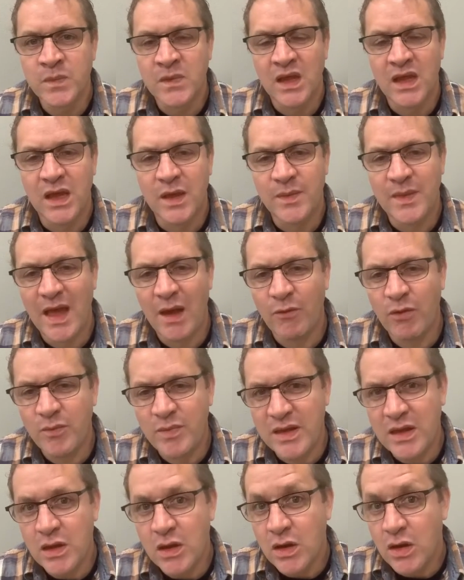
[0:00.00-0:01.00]
And that would
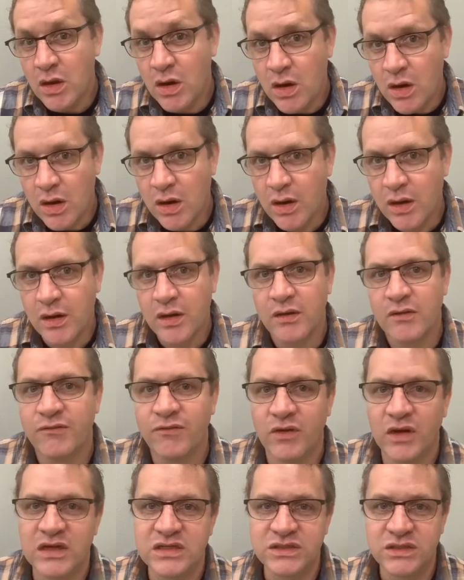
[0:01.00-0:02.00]
be hard
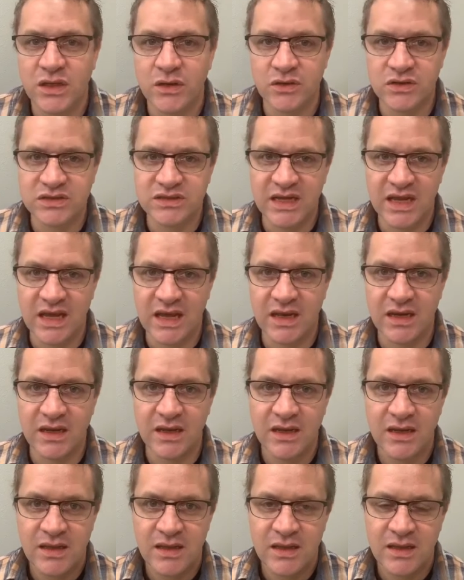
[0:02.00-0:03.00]
for us to understand
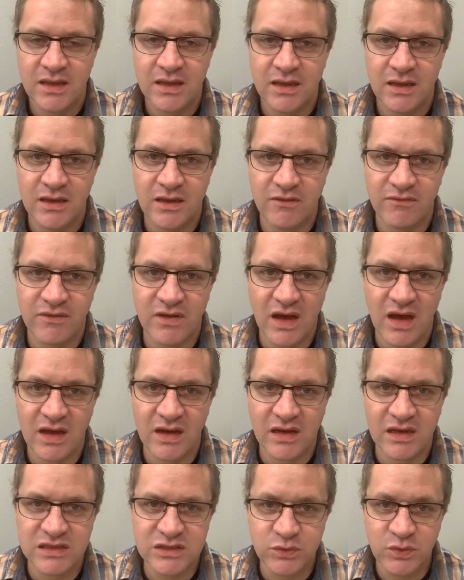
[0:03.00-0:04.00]
if God
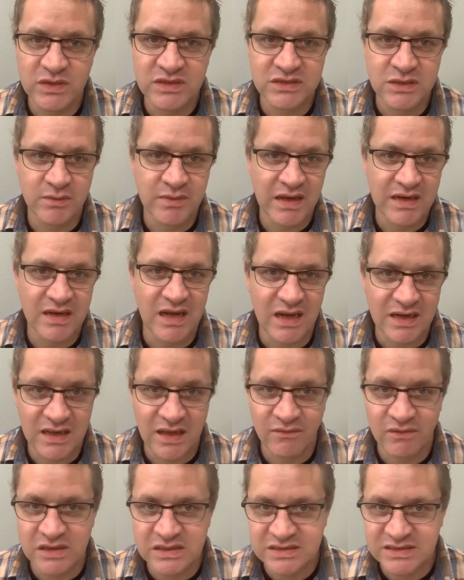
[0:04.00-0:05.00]
in his wisdom had not
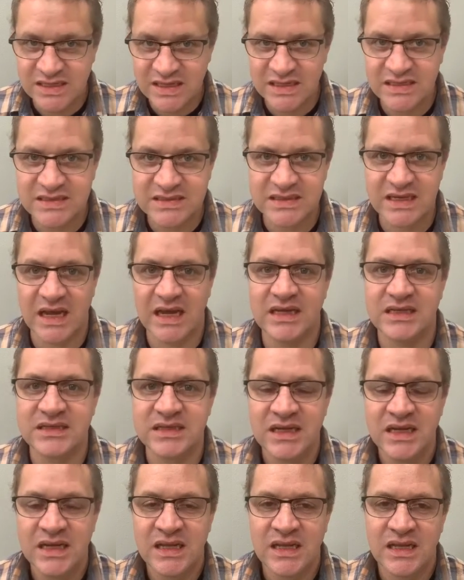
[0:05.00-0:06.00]
given us insight
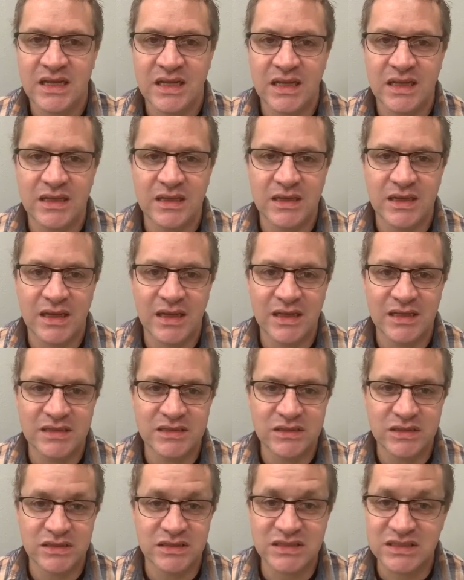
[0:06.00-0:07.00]

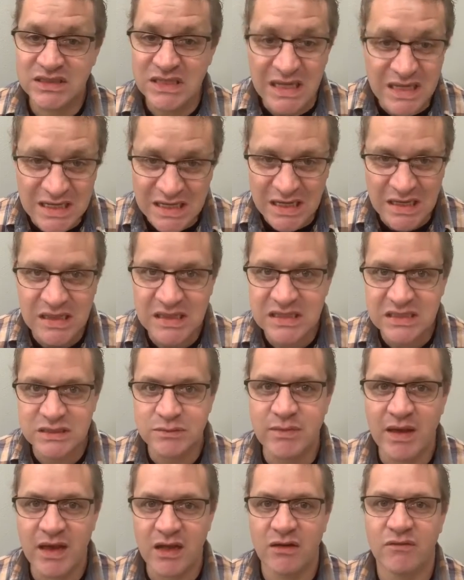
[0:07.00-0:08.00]
into studying this
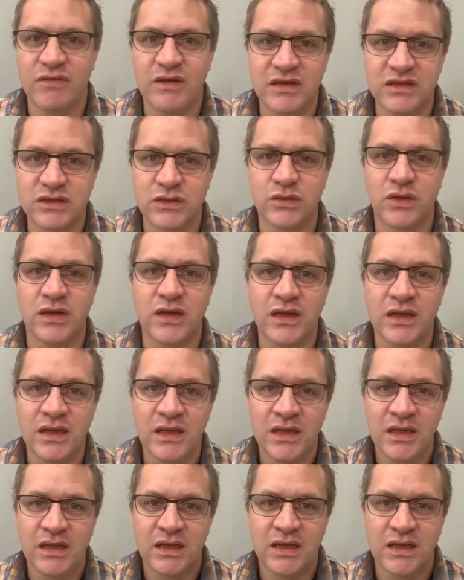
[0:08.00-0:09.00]
man of history,
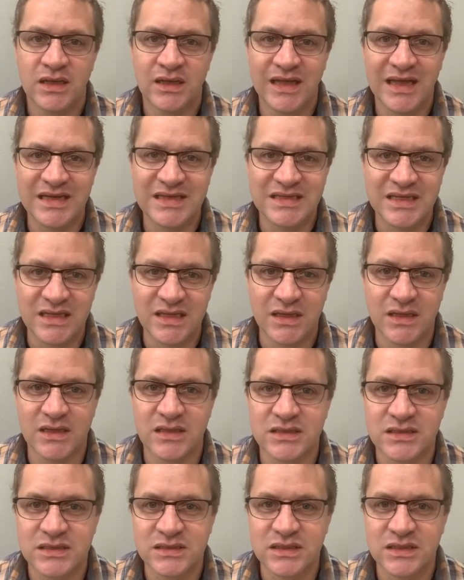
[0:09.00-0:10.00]

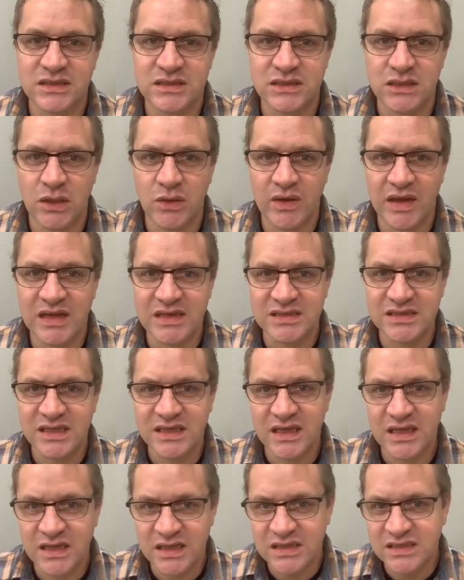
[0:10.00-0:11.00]
Antiochus. And so
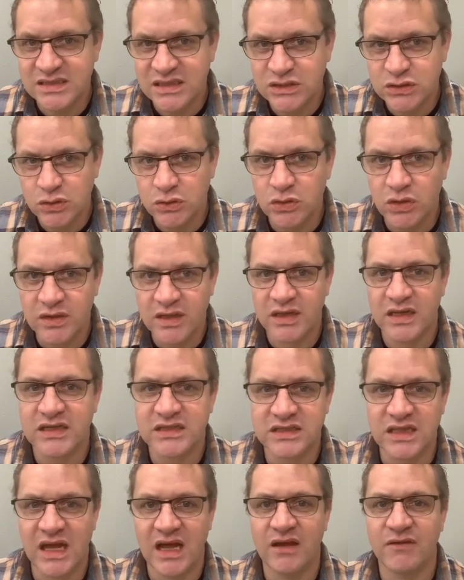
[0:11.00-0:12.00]
Antiochus, as you look at his
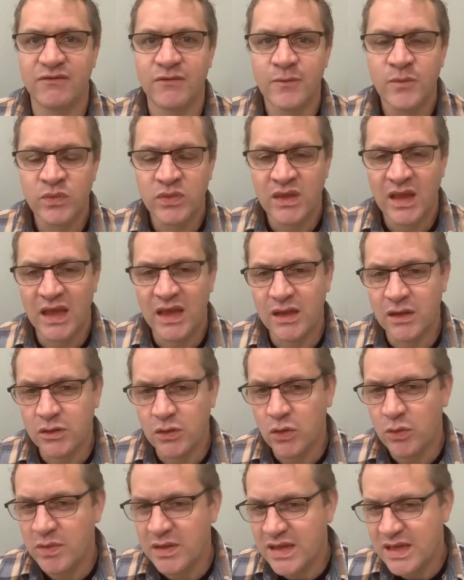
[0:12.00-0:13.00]
life and
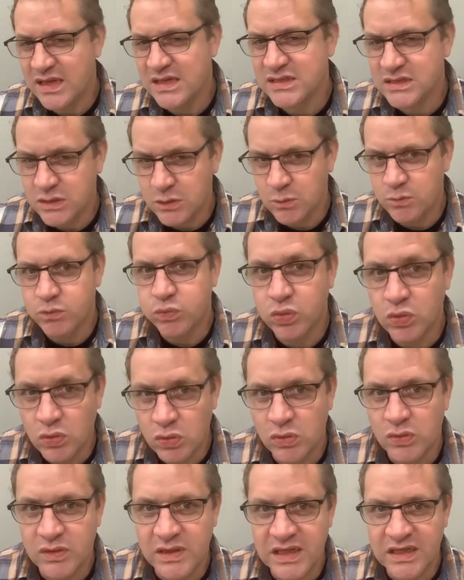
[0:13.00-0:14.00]
you begin to
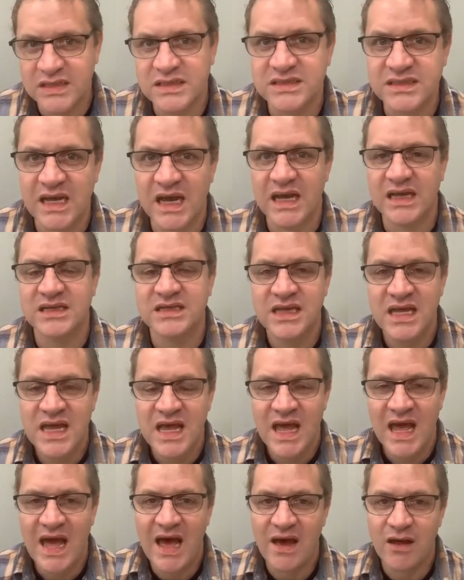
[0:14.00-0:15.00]
pull insight
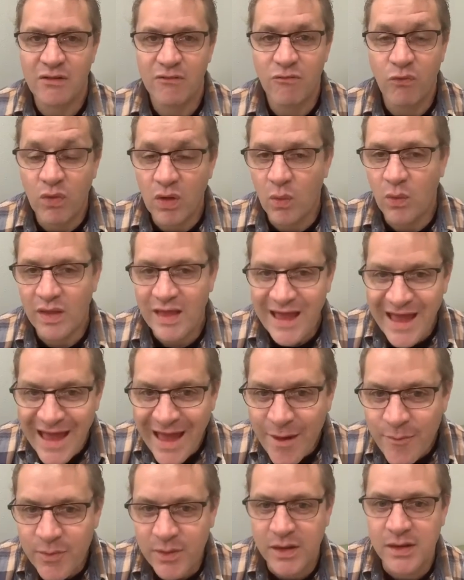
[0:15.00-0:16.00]
out of what will
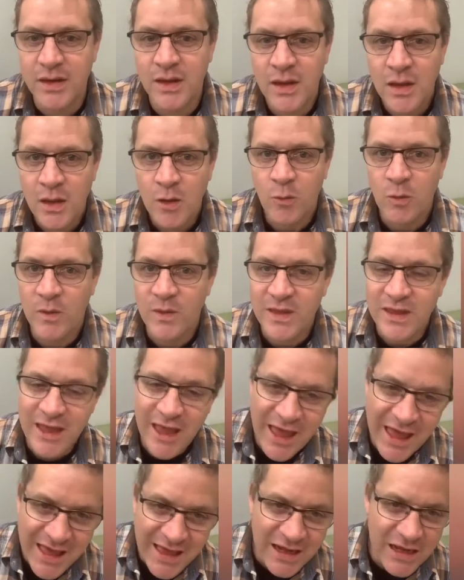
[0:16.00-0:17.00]
happen when the
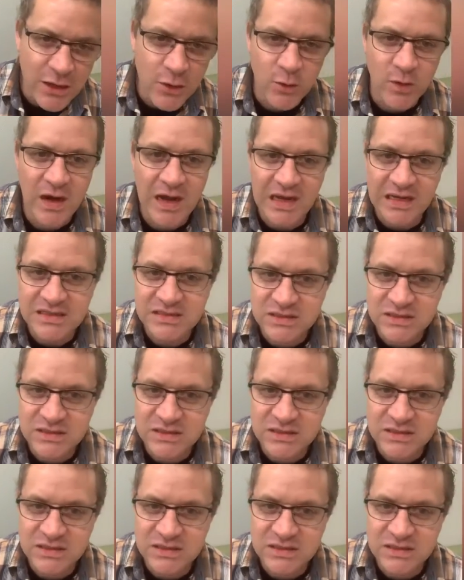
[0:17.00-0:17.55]
Antichrist